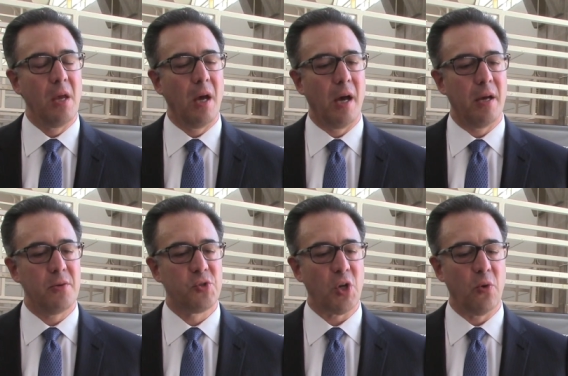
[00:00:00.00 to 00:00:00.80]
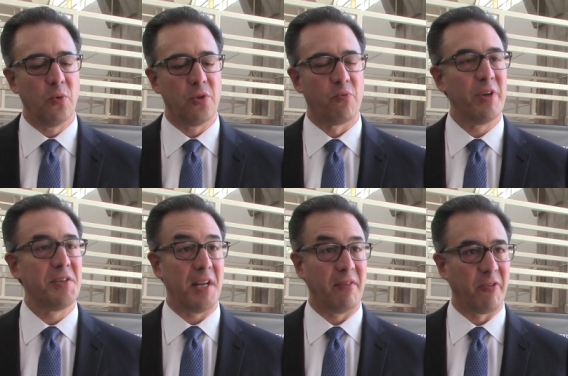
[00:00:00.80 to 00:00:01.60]
Uh, so the
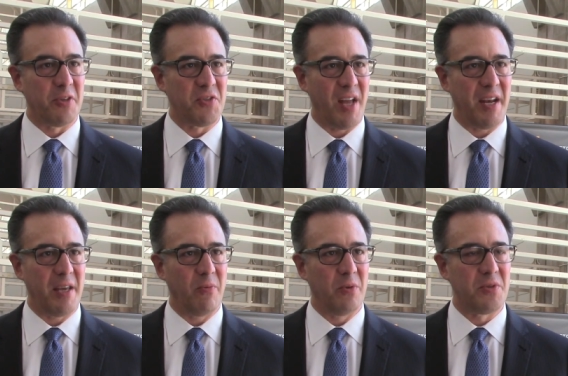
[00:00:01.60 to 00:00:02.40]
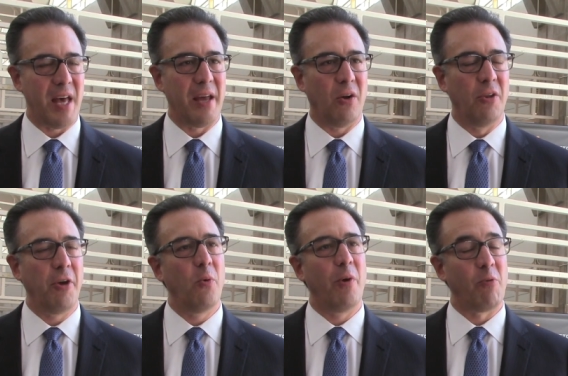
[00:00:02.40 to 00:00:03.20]
reasoning for the study was that
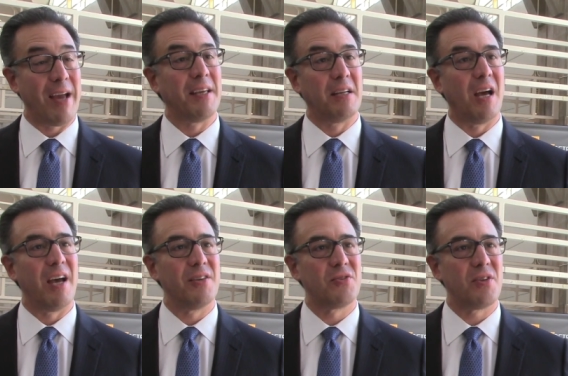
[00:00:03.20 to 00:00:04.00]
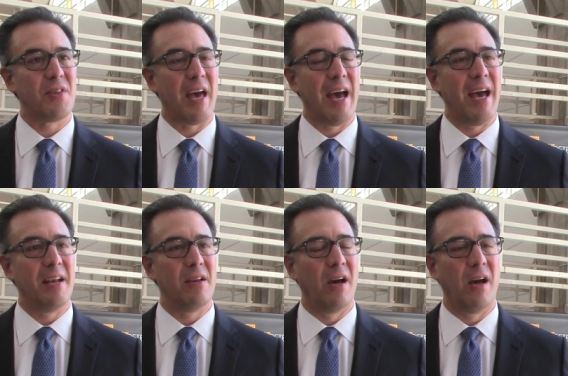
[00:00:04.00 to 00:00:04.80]
although we recognized that
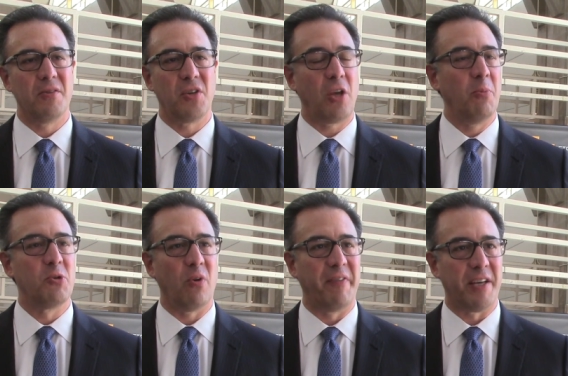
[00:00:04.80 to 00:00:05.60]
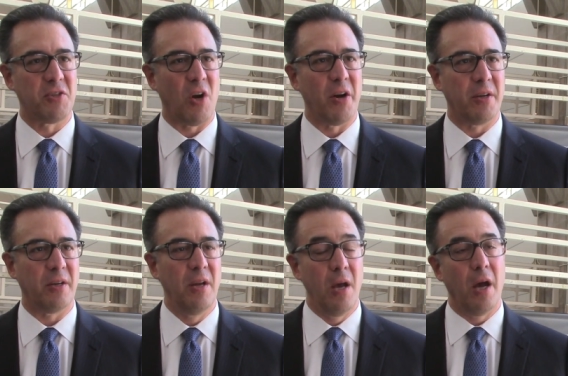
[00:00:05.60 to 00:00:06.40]
uh, sacubitril valsartan,
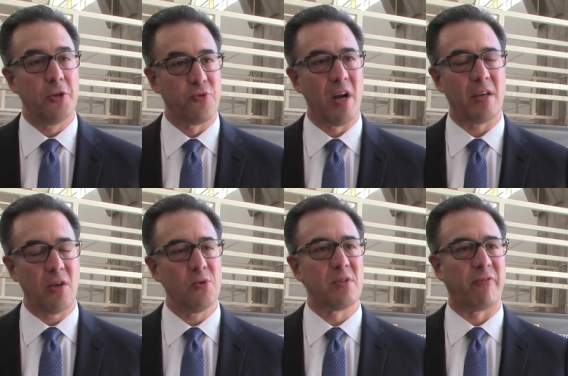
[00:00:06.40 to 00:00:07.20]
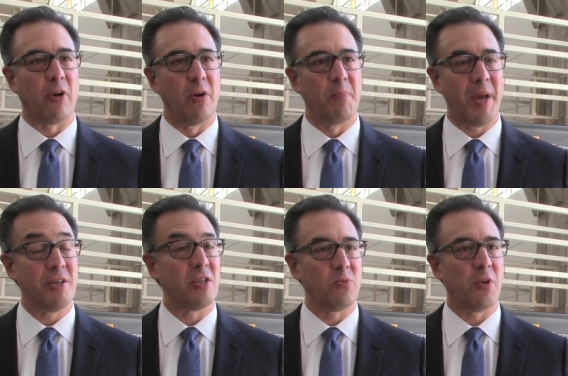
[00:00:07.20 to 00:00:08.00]
a drug used for
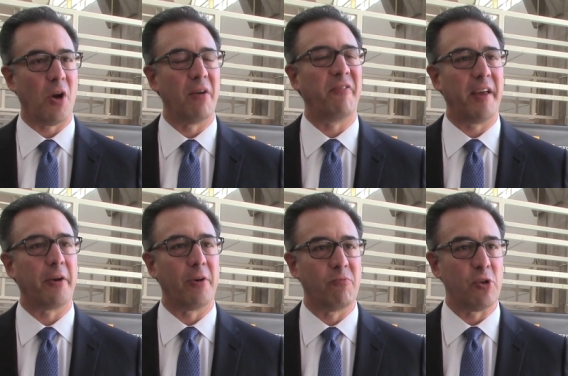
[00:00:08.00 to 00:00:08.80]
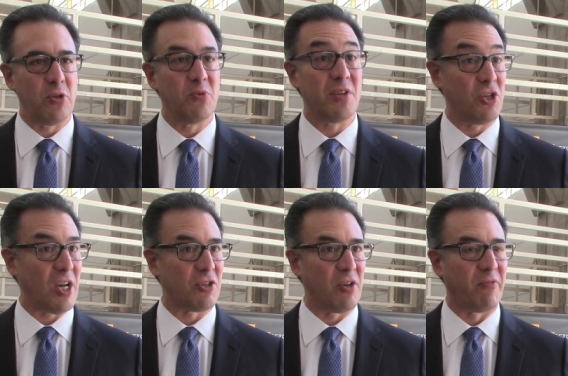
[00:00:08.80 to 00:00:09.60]
patients with heart failure and reduced
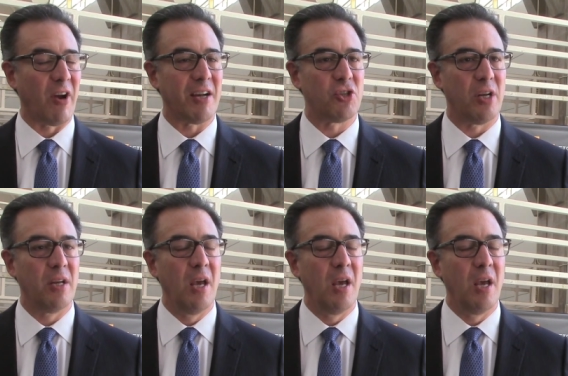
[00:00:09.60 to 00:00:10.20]
ejection fraction,